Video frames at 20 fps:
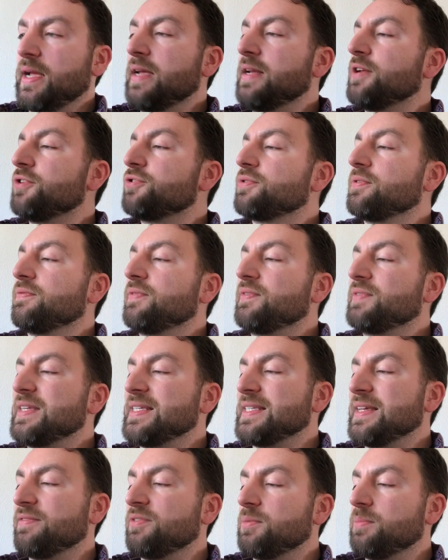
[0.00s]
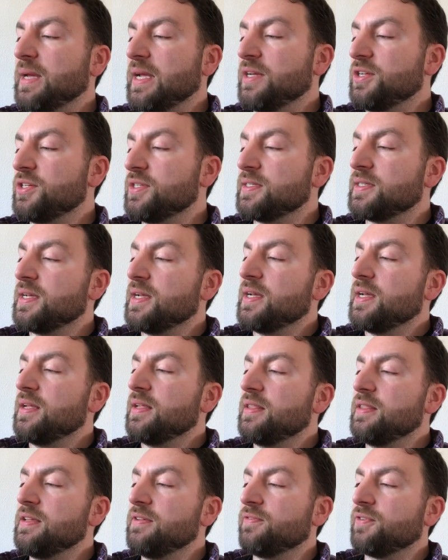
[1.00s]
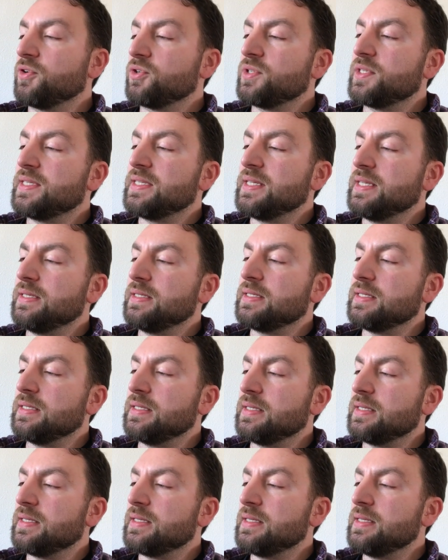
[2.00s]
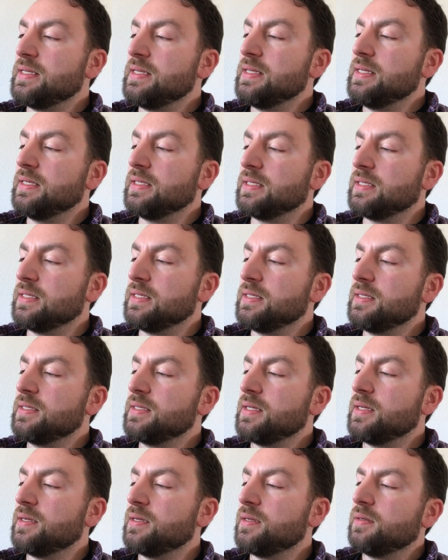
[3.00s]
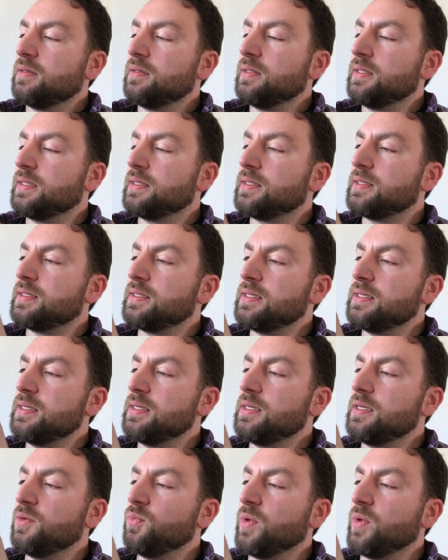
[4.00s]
857 pages the first sentence is let's see.